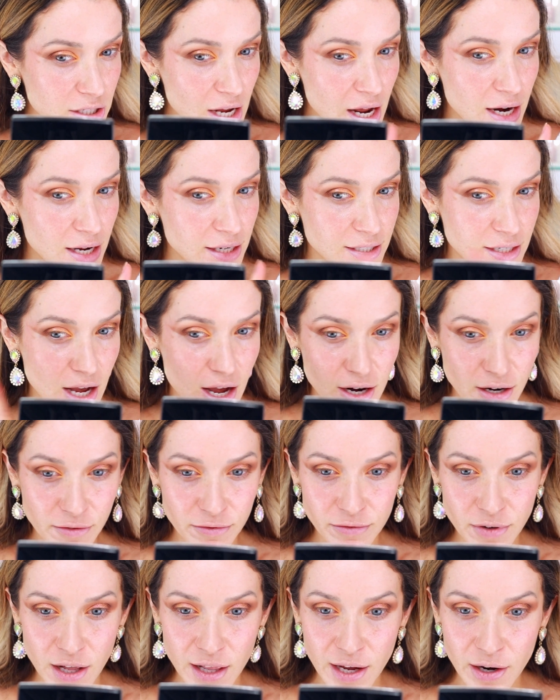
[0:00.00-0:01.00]
not a ton of
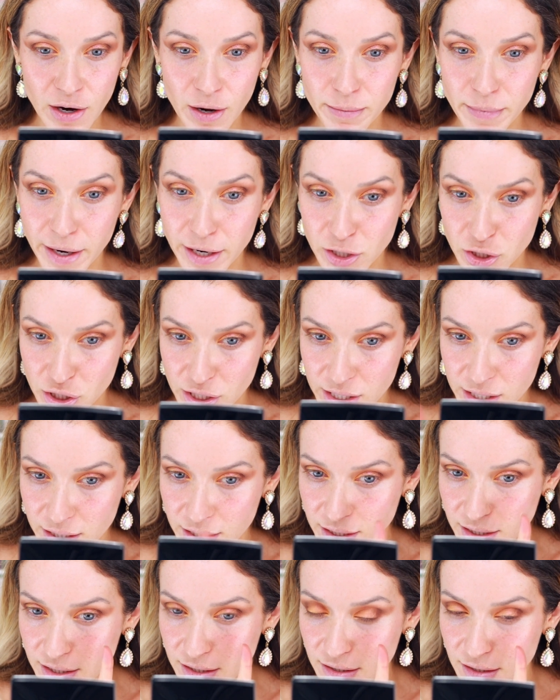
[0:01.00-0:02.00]
fallout on my
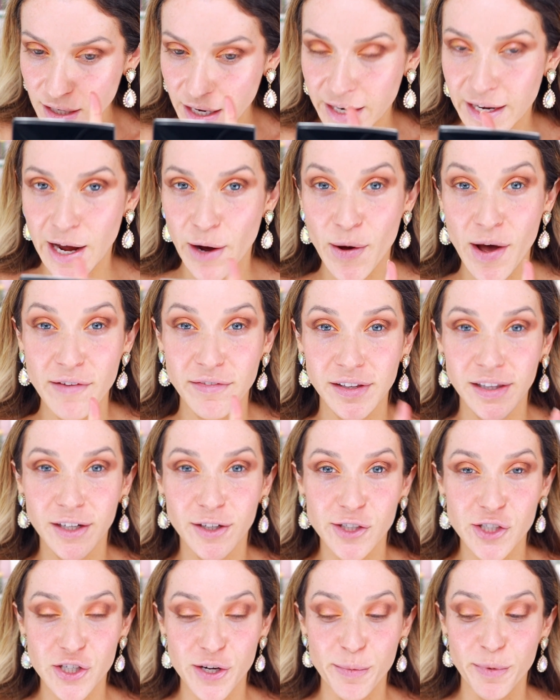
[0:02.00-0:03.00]
cheeks. I now have a
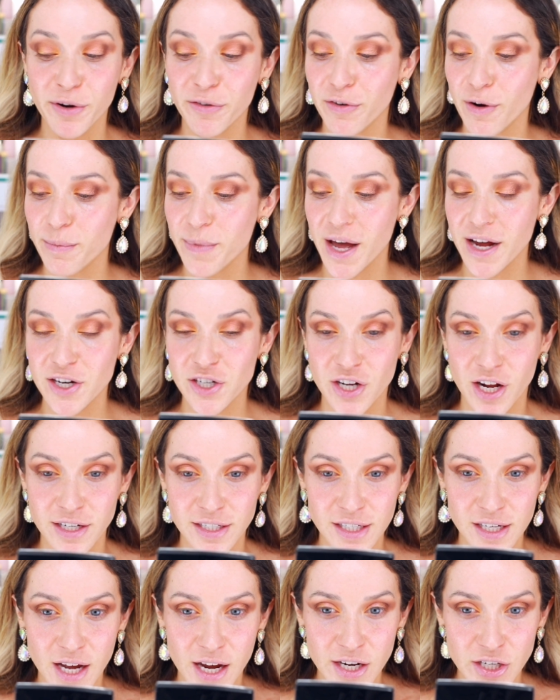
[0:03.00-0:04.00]
little shimmer from that
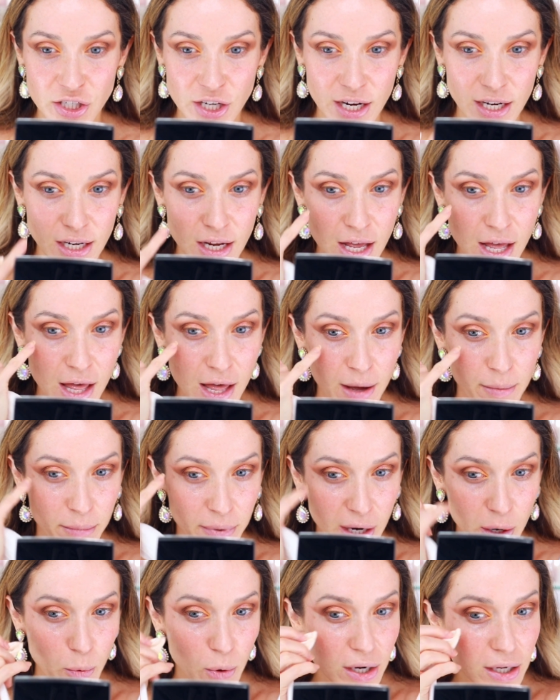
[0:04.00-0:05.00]
Chantecaille shade,
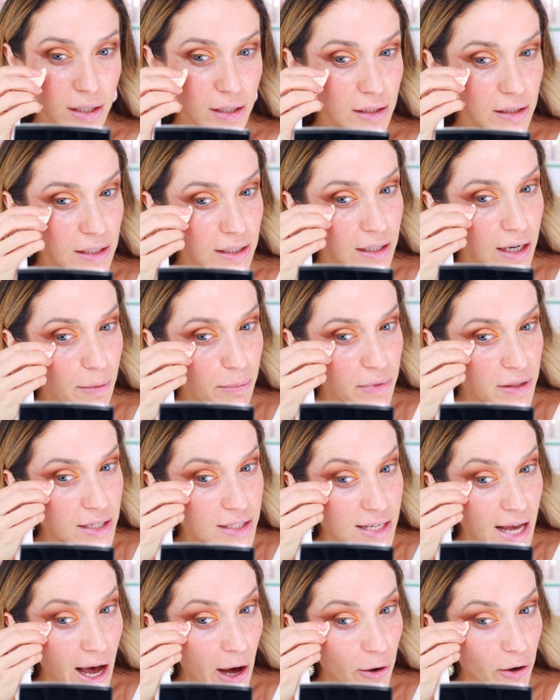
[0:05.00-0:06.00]
but I want to clean up
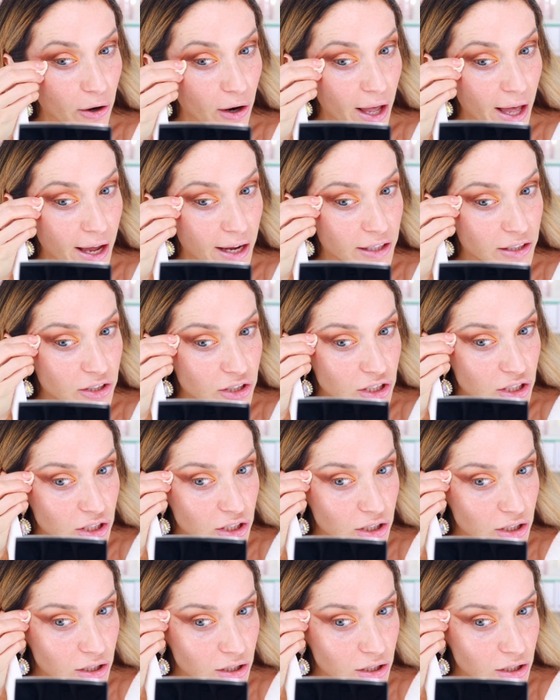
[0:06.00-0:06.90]
this outer edge.